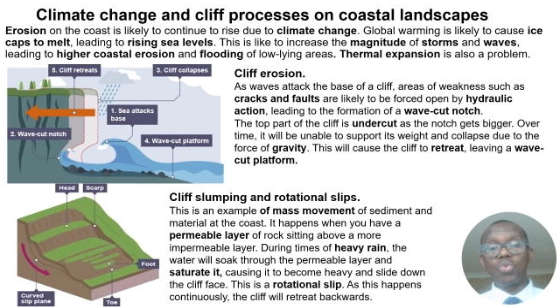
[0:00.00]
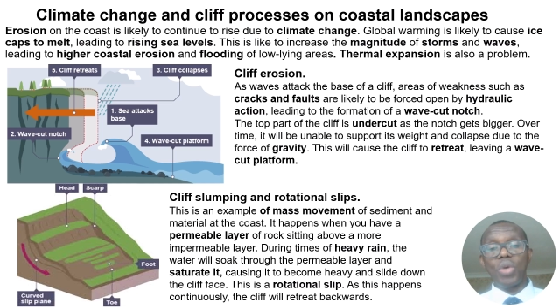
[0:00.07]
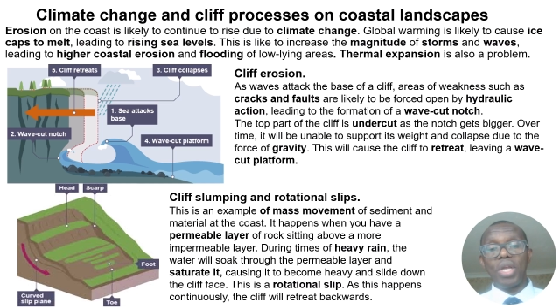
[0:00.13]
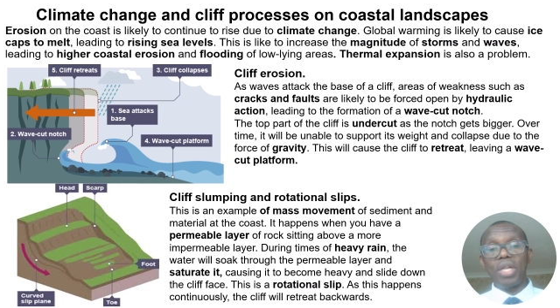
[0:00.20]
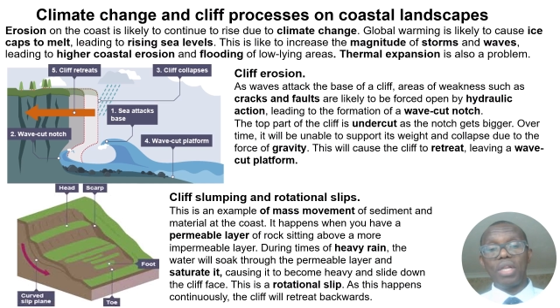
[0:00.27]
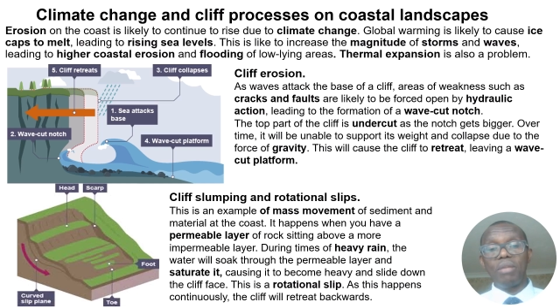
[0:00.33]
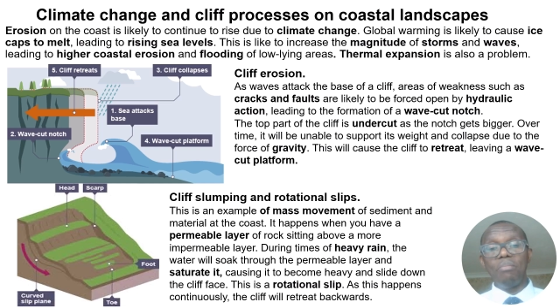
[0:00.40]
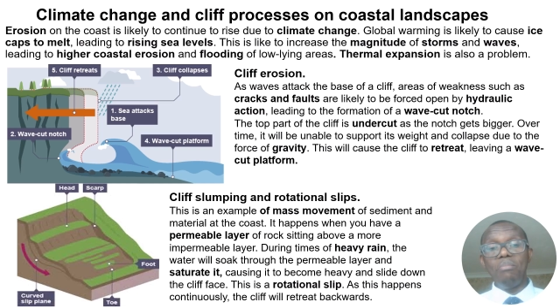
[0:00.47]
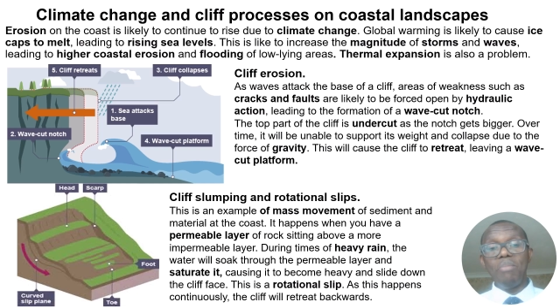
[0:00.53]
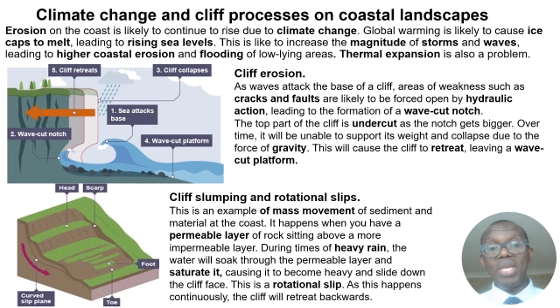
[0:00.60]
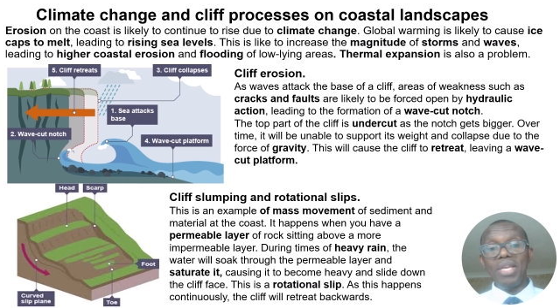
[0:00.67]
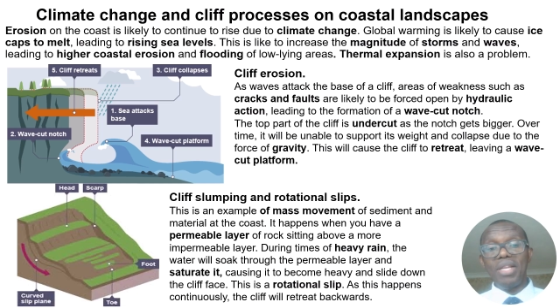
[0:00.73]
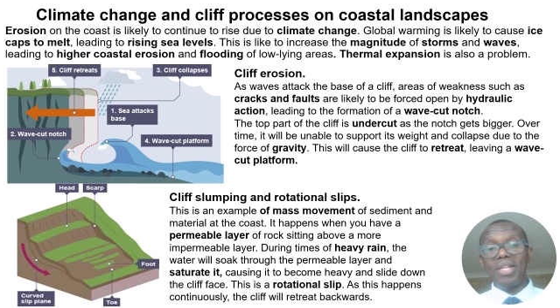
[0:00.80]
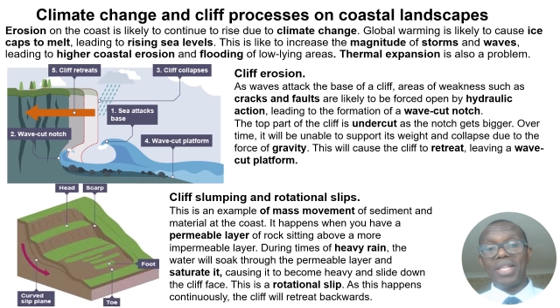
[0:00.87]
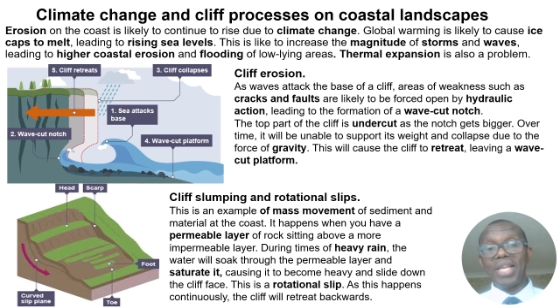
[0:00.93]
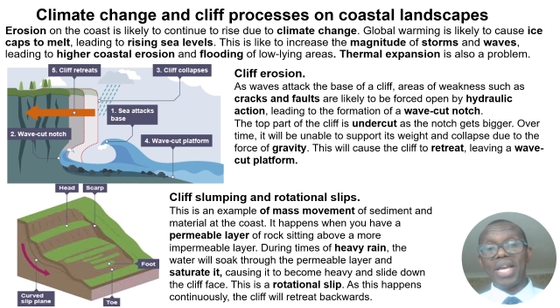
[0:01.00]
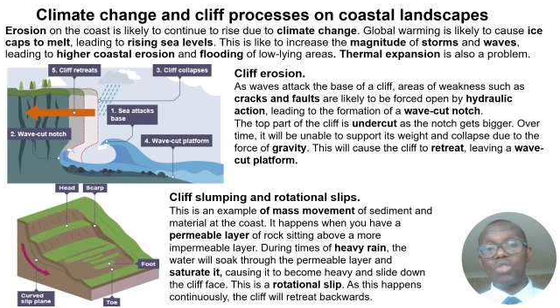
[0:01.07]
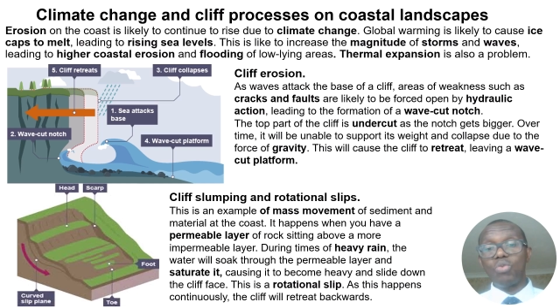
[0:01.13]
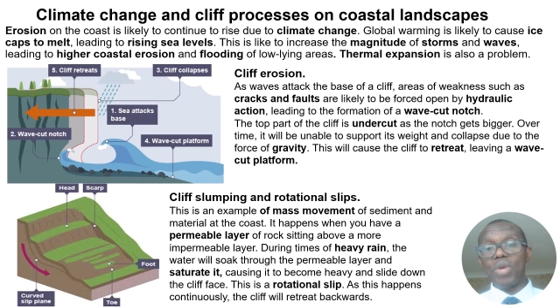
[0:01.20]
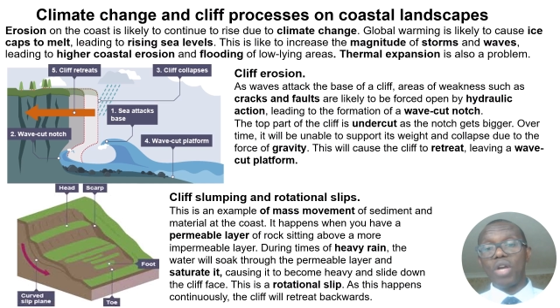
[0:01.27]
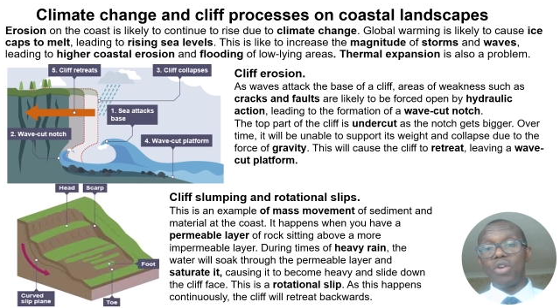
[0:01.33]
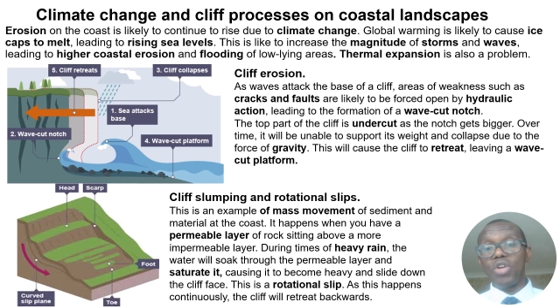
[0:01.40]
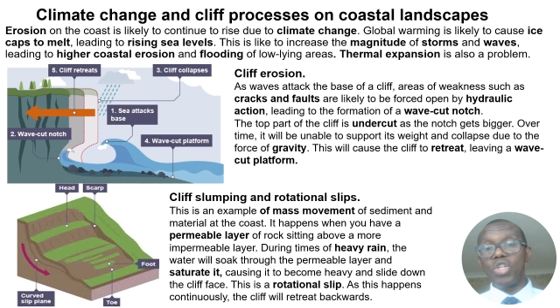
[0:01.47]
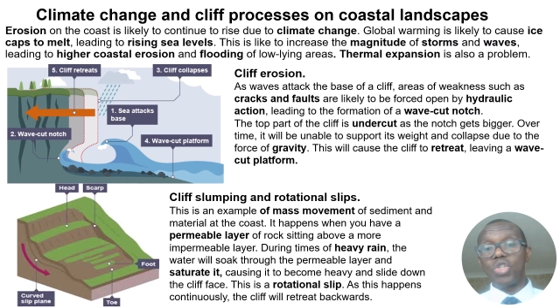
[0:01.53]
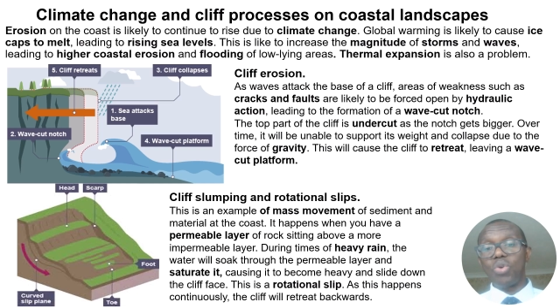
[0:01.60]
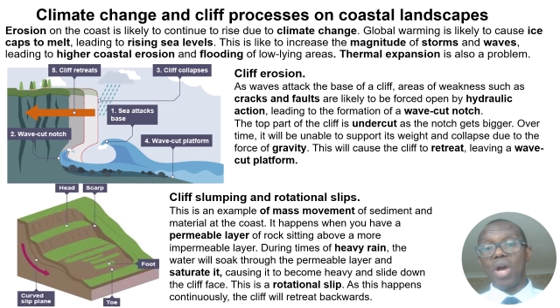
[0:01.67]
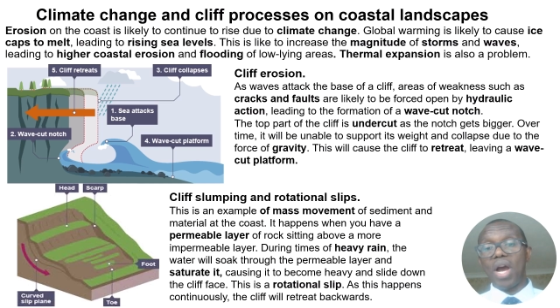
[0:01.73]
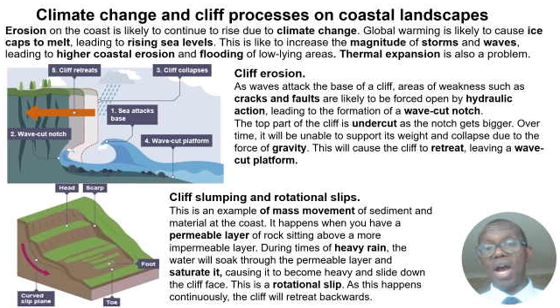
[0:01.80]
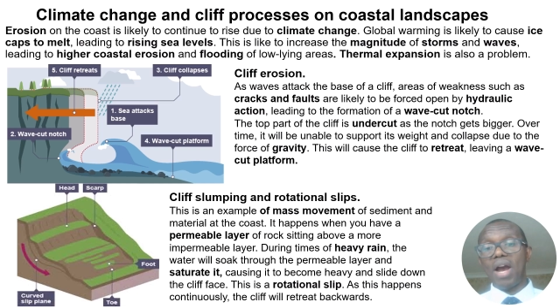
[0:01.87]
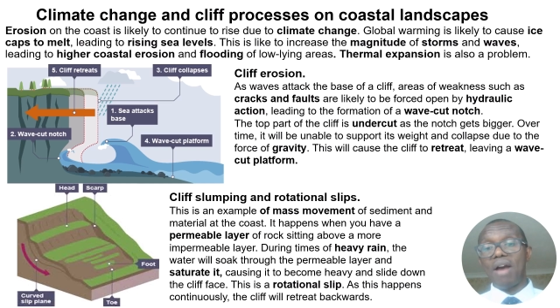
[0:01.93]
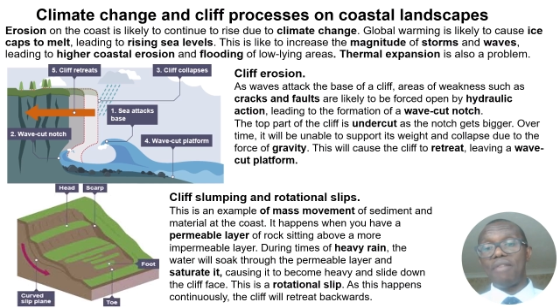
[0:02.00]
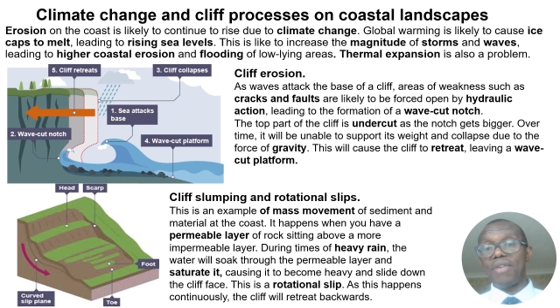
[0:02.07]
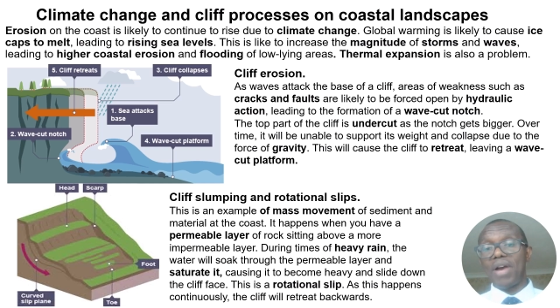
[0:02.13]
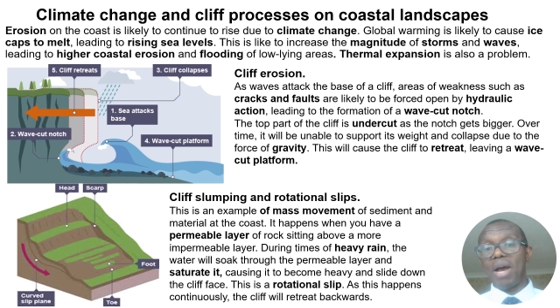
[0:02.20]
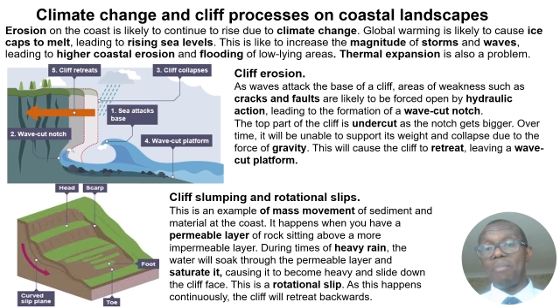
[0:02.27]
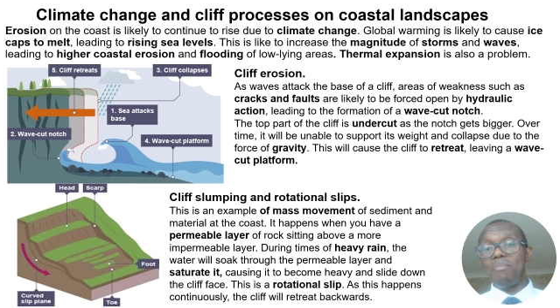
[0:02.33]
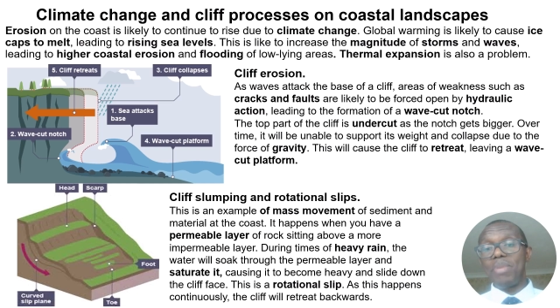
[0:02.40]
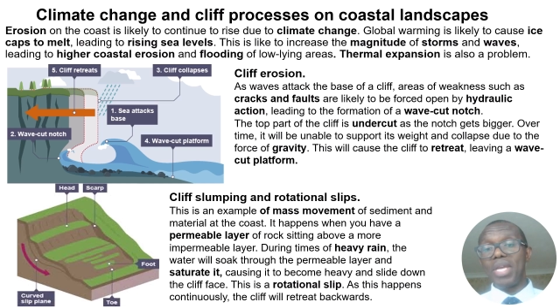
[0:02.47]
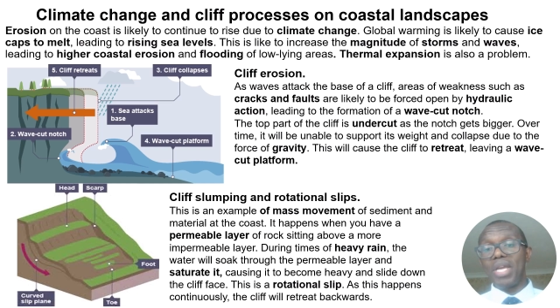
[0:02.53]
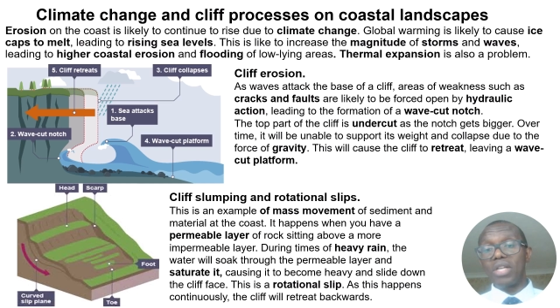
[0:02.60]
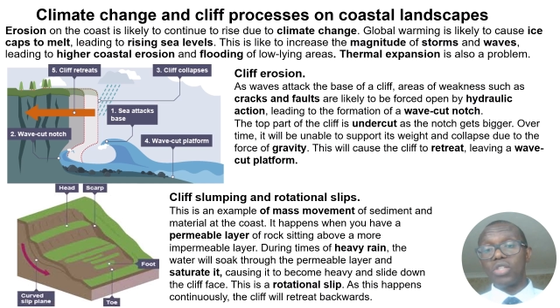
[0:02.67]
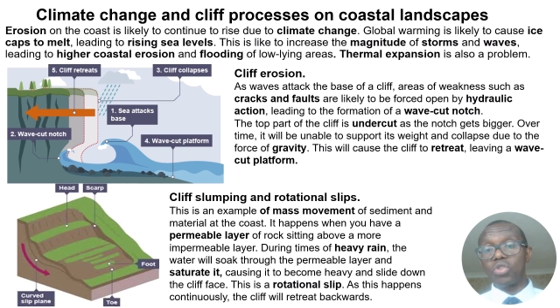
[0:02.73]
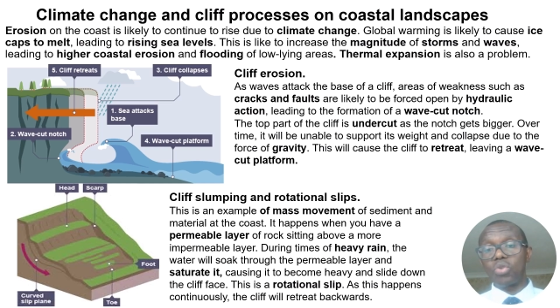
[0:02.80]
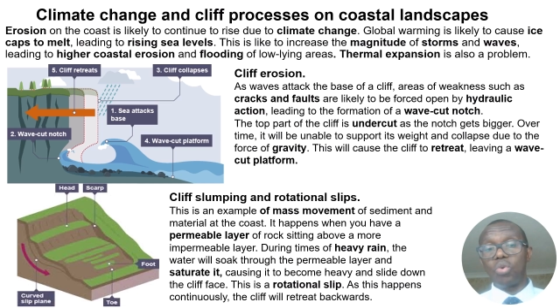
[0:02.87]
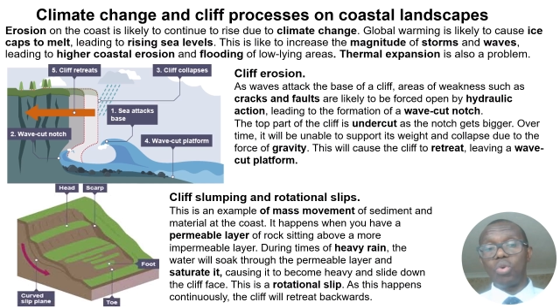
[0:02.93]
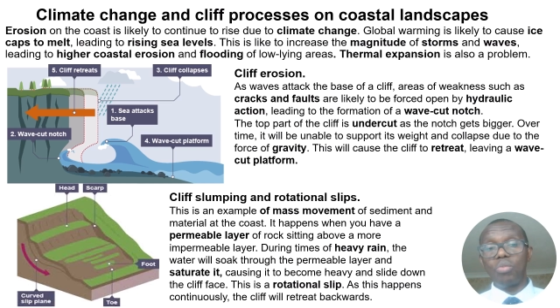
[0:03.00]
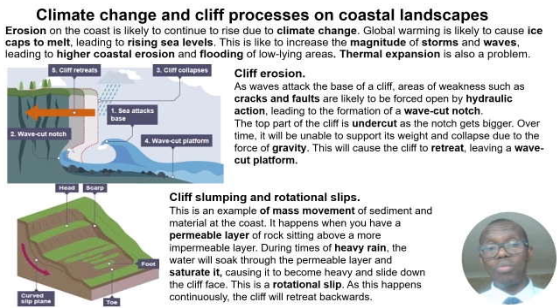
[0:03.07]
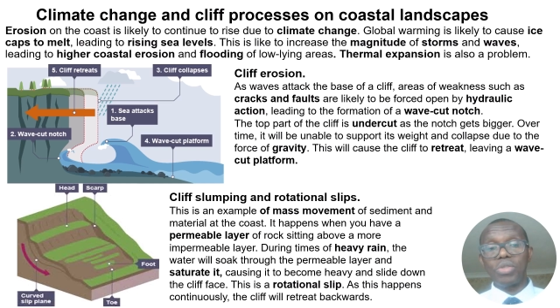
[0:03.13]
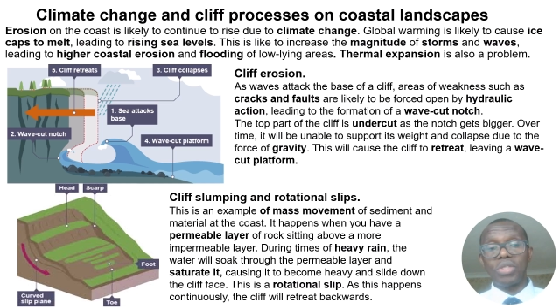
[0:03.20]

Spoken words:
will mean that we are going to have bigger storms,